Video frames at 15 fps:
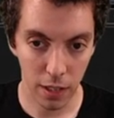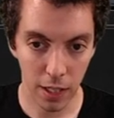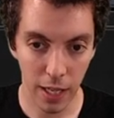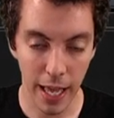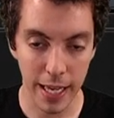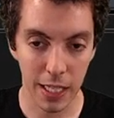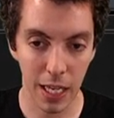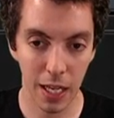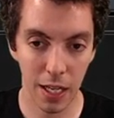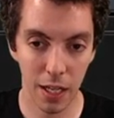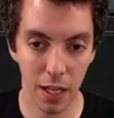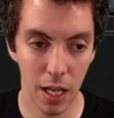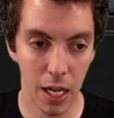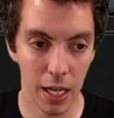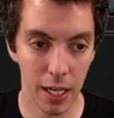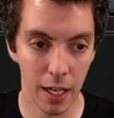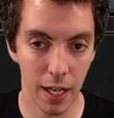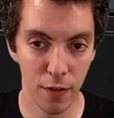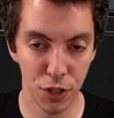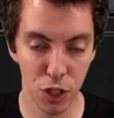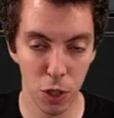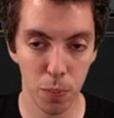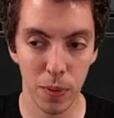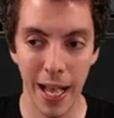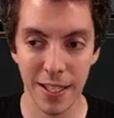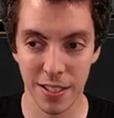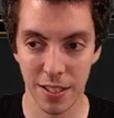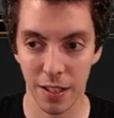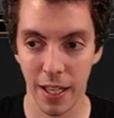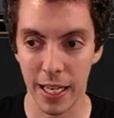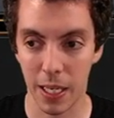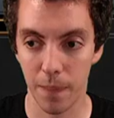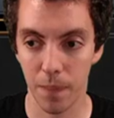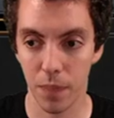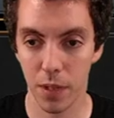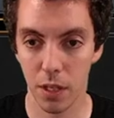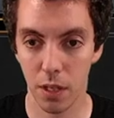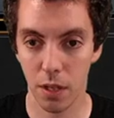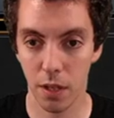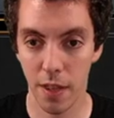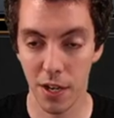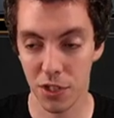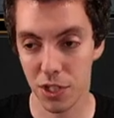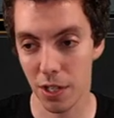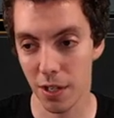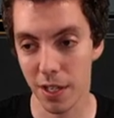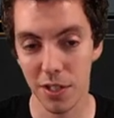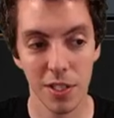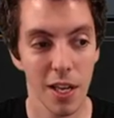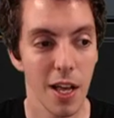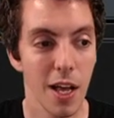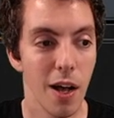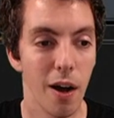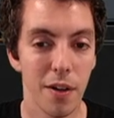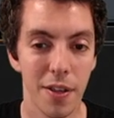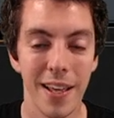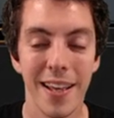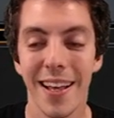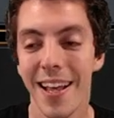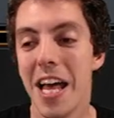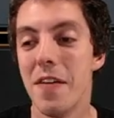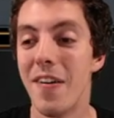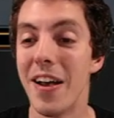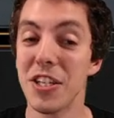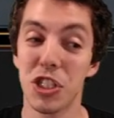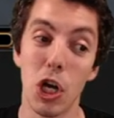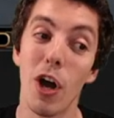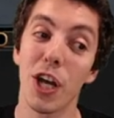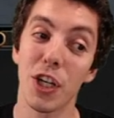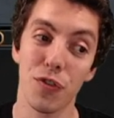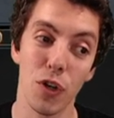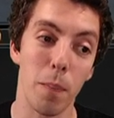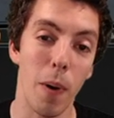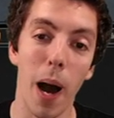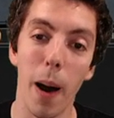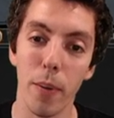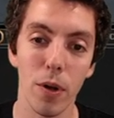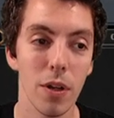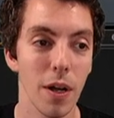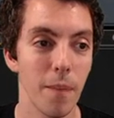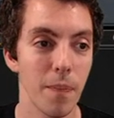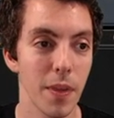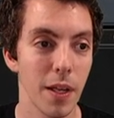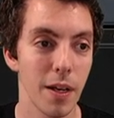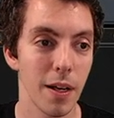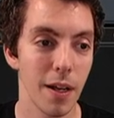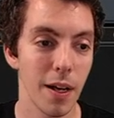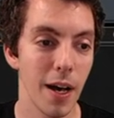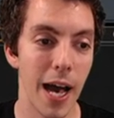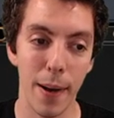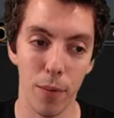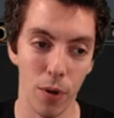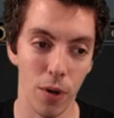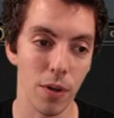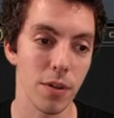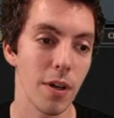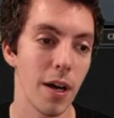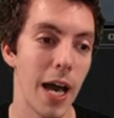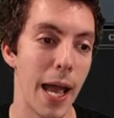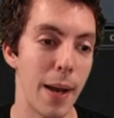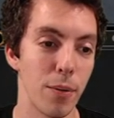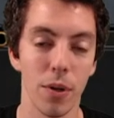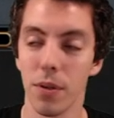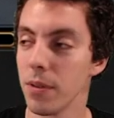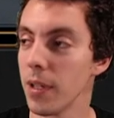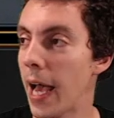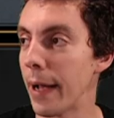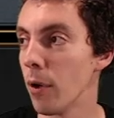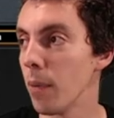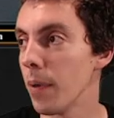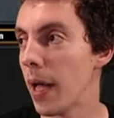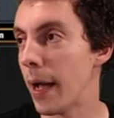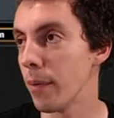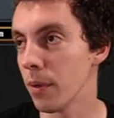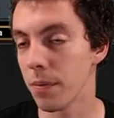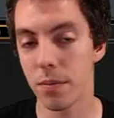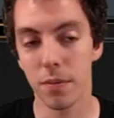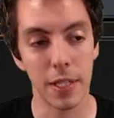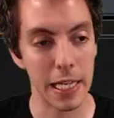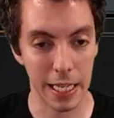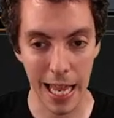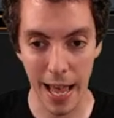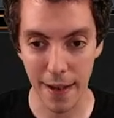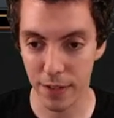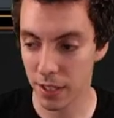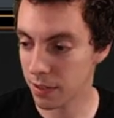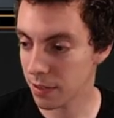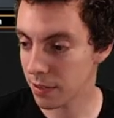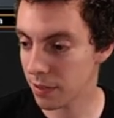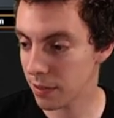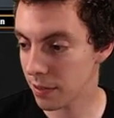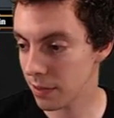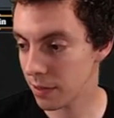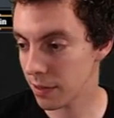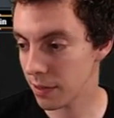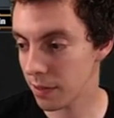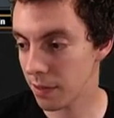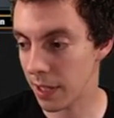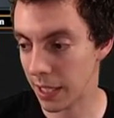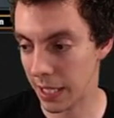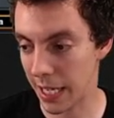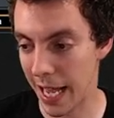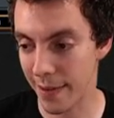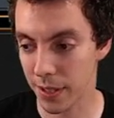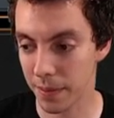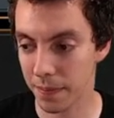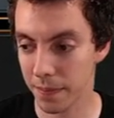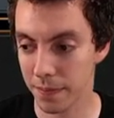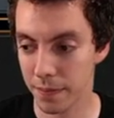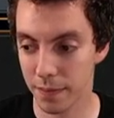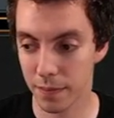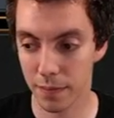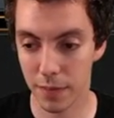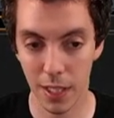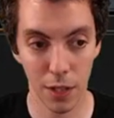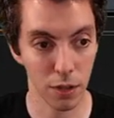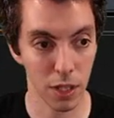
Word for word: Like, unless their plans to like hit a stirrings, they stirrings for a bobble, I will, I will, I will, I will. They can have it. They can have it. And they're